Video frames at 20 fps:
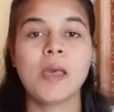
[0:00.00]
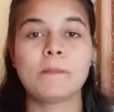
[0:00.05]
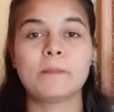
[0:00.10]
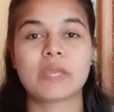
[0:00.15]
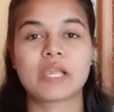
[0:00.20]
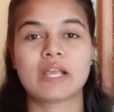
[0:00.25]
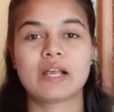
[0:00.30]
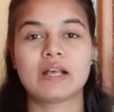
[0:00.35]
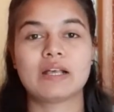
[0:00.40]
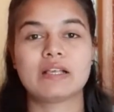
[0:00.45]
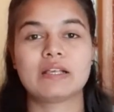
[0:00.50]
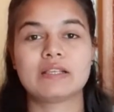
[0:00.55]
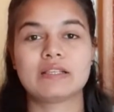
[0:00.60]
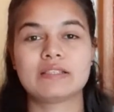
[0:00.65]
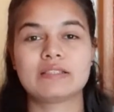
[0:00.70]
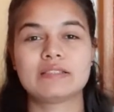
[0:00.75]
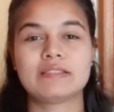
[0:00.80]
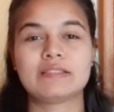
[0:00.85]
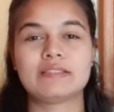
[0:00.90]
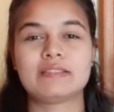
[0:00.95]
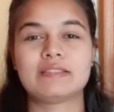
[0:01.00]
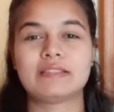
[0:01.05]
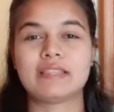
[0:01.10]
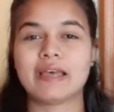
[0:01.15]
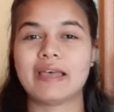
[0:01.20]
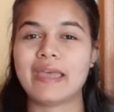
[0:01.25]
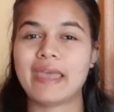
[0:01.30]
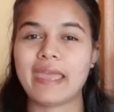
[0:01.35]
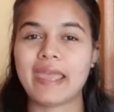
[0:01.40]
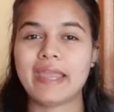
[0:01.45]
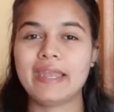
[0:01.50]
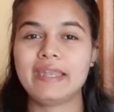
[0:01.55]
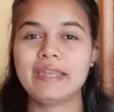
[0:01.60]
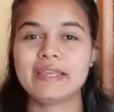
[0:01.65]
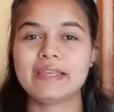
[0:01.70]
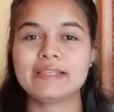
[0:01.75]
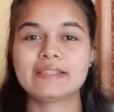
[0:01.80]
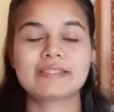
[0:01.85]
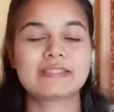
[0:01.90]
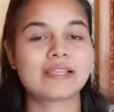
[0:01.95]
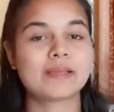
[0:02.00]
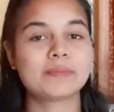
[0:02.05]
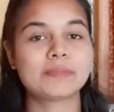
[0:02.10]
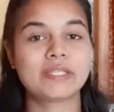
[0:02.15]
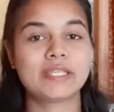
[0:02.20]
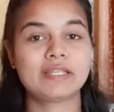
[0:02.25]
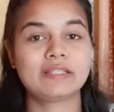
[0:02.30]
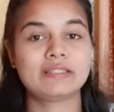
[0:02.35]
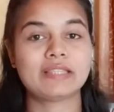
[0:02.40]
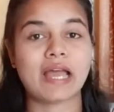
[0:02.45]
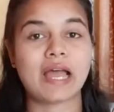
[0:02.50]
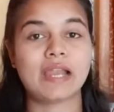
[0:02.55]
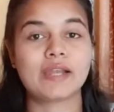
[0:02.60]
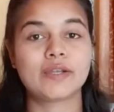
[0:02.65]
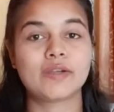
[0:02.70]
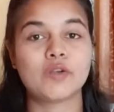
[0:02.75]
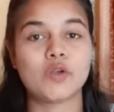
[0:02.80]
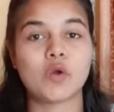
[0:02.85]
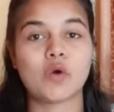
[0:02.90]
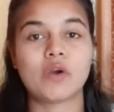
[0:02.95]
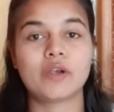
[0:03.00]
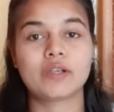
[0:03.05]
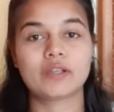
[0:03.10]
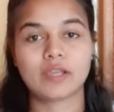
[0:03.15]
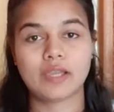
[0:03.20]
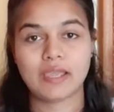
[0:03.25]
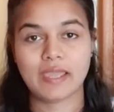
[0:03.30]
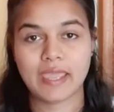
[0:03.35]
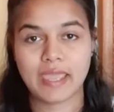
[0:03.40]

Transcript: because the end is something that not